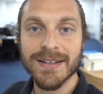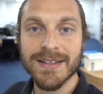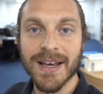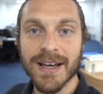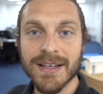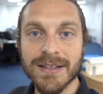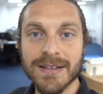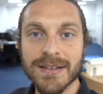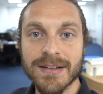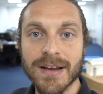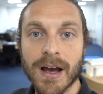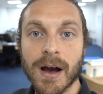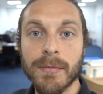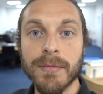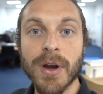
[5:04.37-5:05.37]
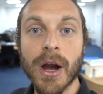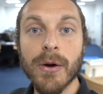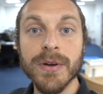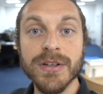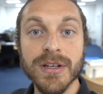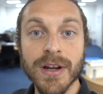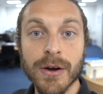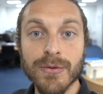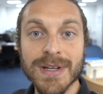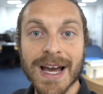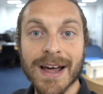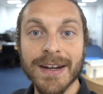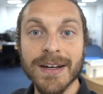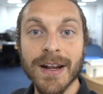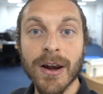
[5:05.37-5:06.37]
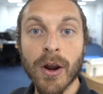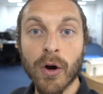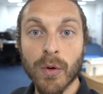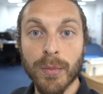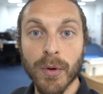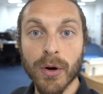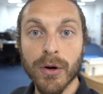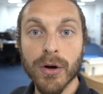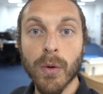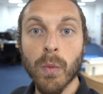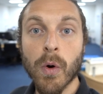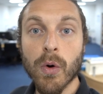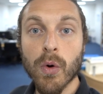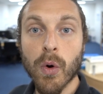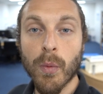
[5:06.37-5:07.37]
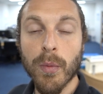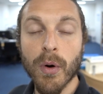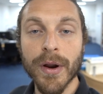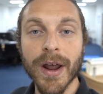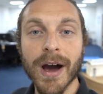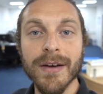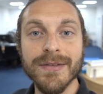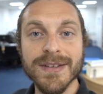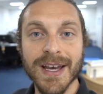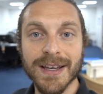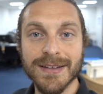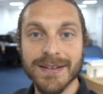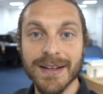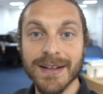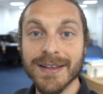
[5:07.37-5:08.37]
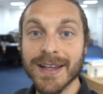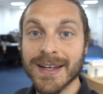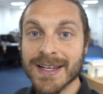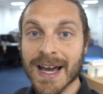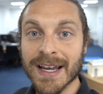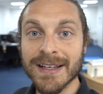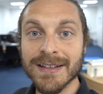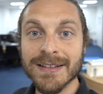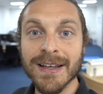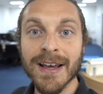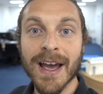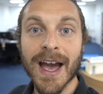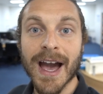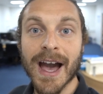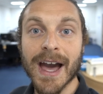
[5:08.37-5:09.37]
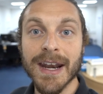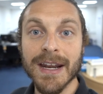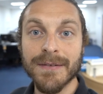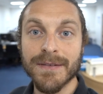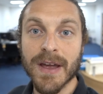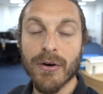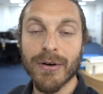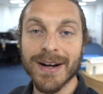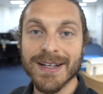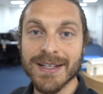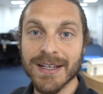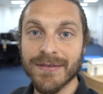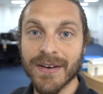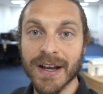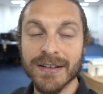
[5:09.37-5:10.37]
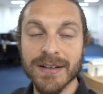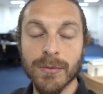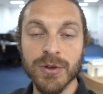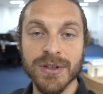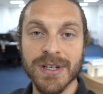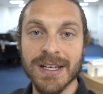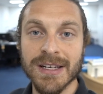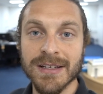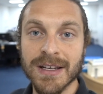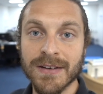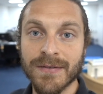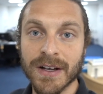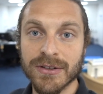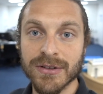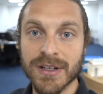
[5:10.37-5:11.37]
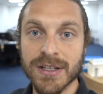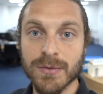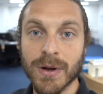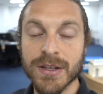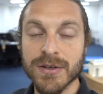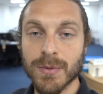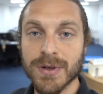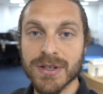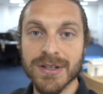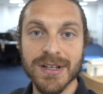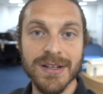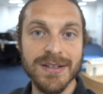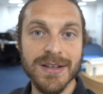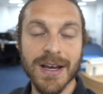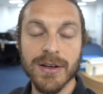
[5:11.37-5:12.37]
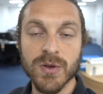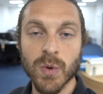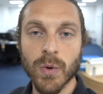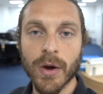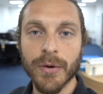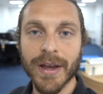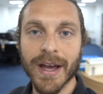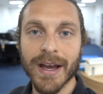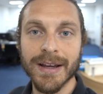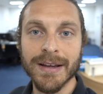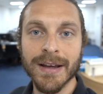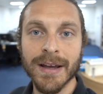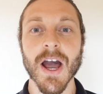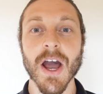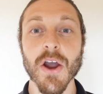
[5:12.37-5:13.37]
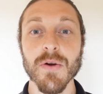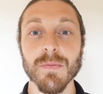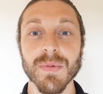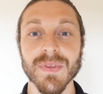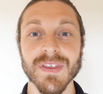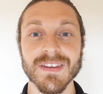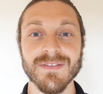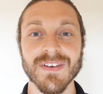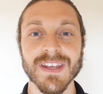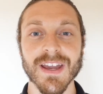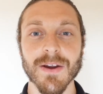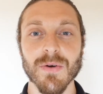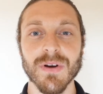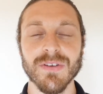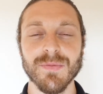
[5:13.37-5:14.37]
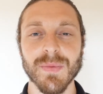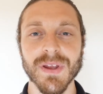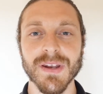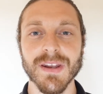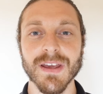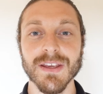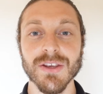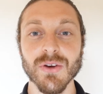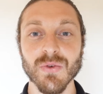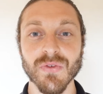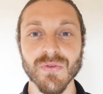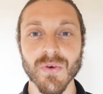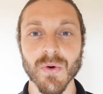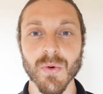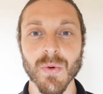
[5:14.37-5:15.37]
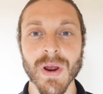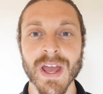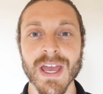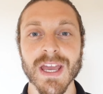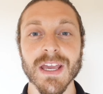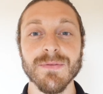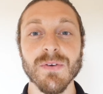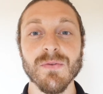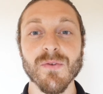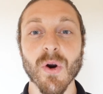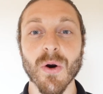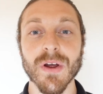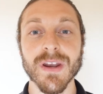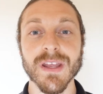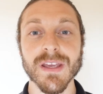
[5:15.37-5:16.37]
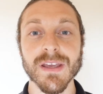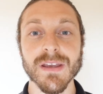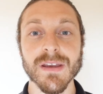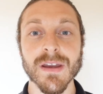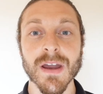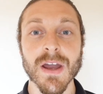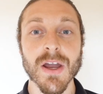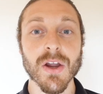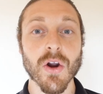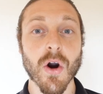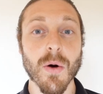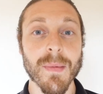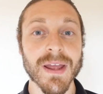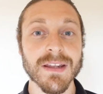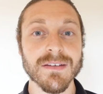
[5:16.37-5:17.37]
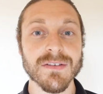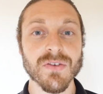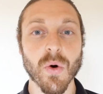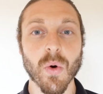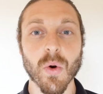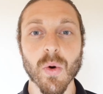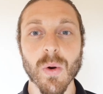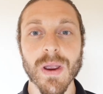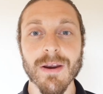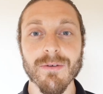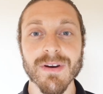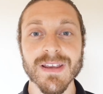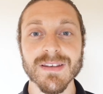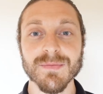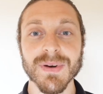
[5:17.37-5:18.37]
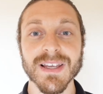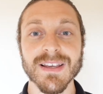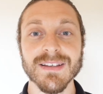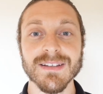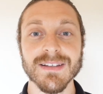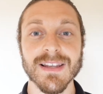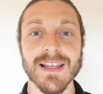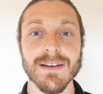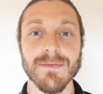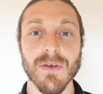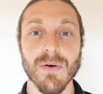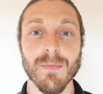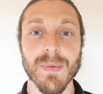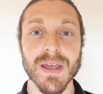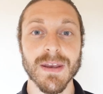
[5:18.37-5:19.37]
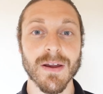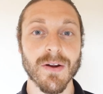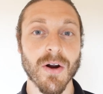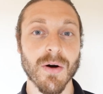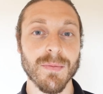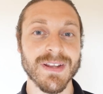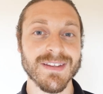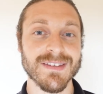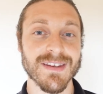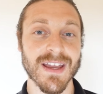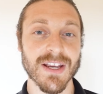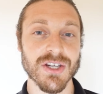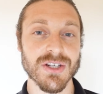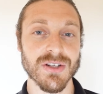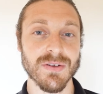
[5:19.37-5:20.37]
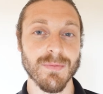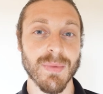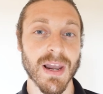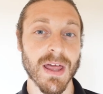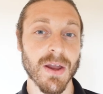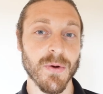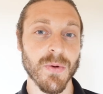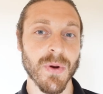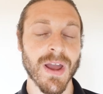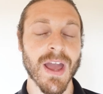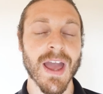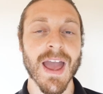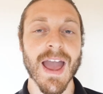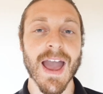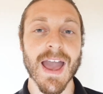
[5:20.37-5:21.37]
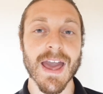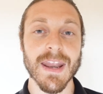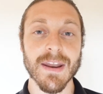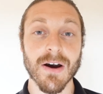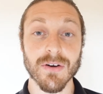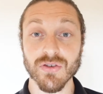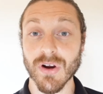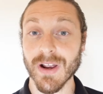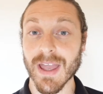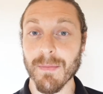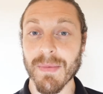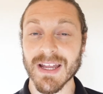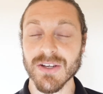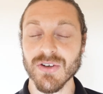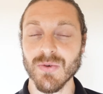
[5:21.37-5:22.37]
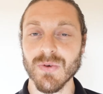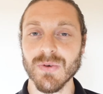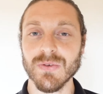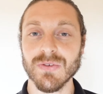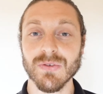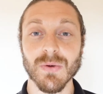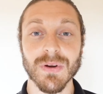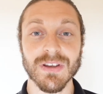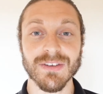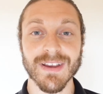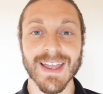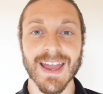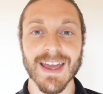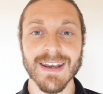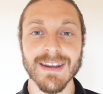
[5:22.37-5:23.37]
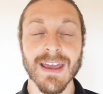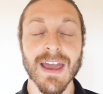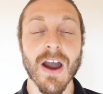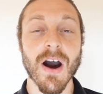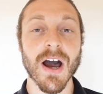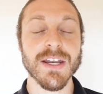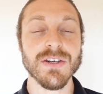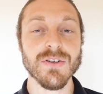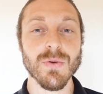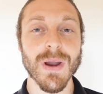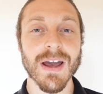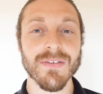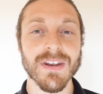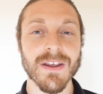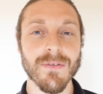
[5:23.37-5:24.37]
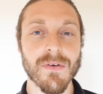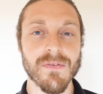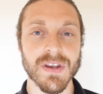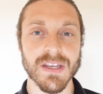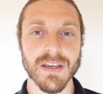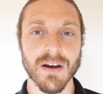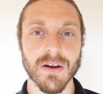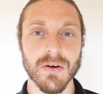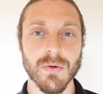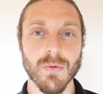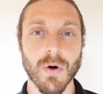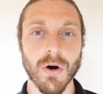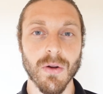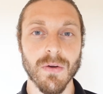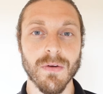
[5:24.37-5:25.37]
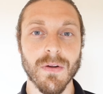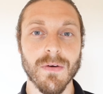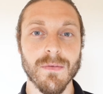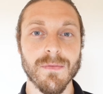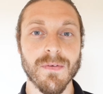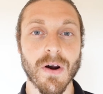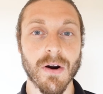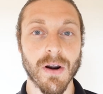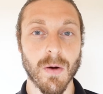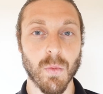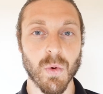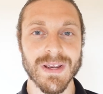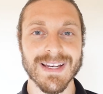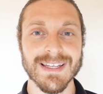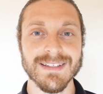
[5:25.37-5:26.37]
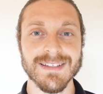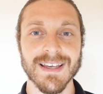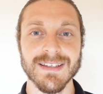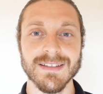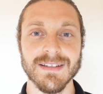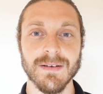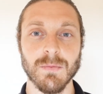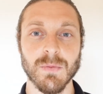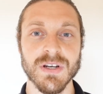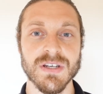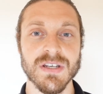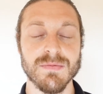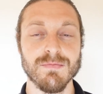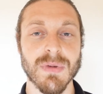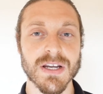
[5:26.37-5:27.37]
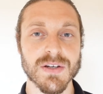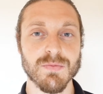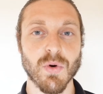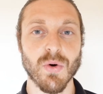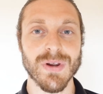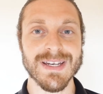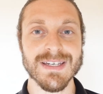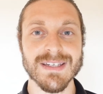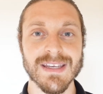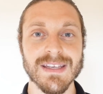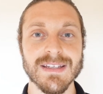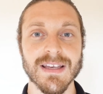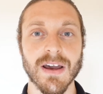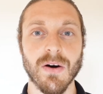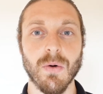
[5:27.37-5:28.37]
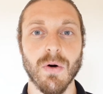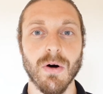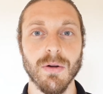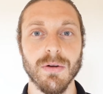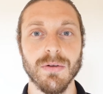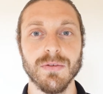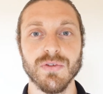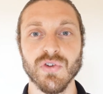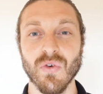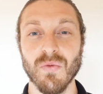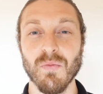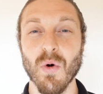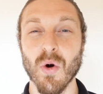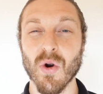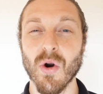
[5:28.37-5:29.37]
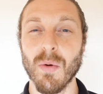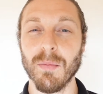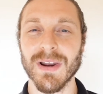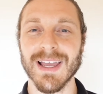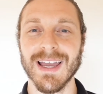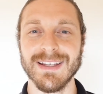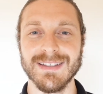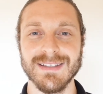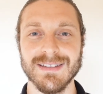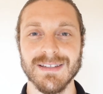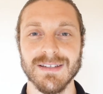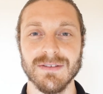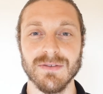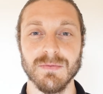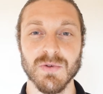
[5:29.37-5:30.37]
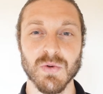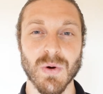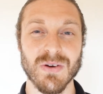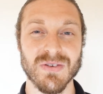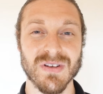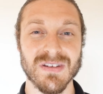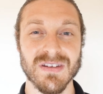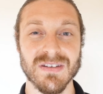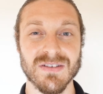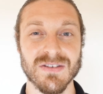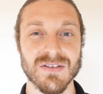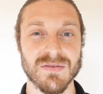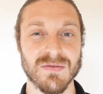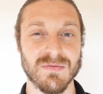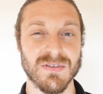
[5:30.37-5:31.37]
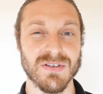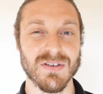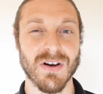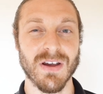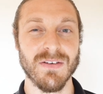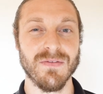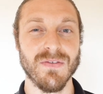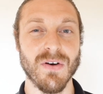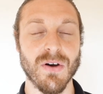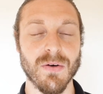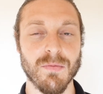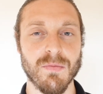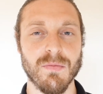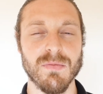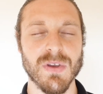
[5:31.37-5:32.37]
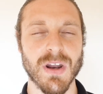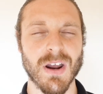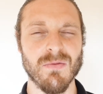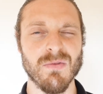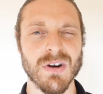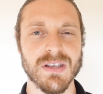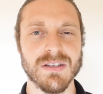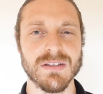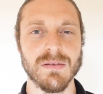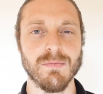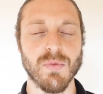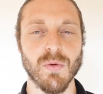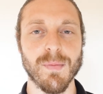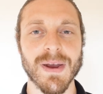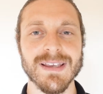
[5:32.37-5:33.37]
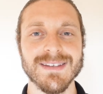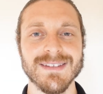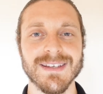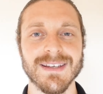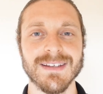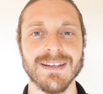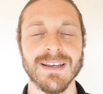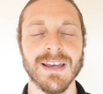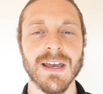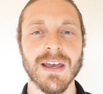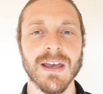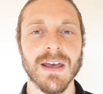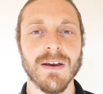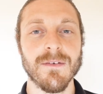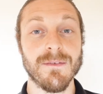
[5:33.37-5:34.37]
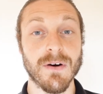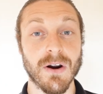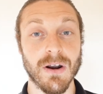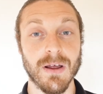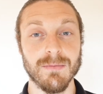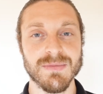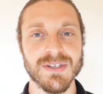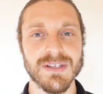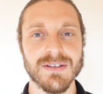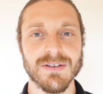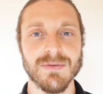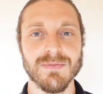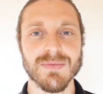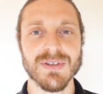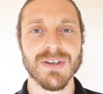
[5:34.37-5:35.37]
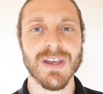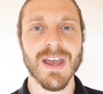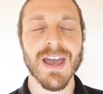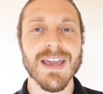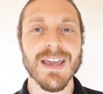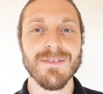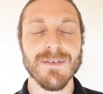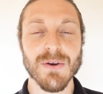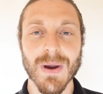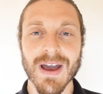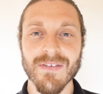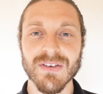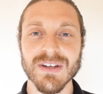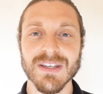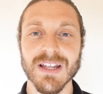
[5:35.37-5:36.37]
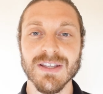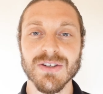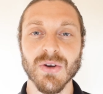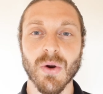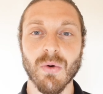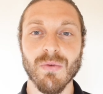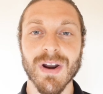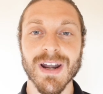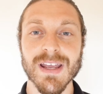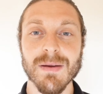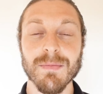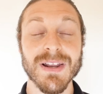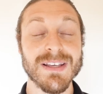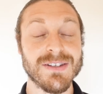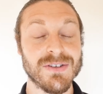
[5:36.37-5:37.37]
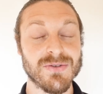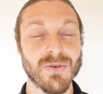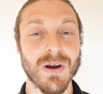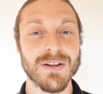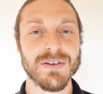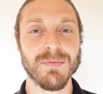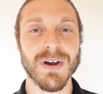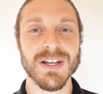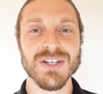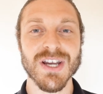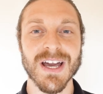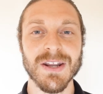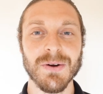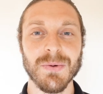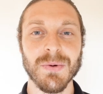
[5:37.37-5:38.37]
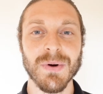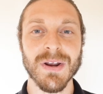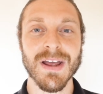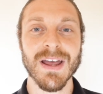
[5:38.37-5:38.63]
the test, I'm going to note down in a logbook what call point I've tested, the date, and if there are any defects. There wasn't any defects on this one, so we're just gonna say it's all okay. hope this video has been useful. If you've got any comments or queries, please leave them in the comment section below, and I'll try and get back to you as quick as I can. I do have another video on fire alarm weekly testing, which is much more in detail on sort of more complicated systems, whereas this is just designed for, you know, really simple, basic fire alarm systems. If you haven't done so already, please subscribe to my channel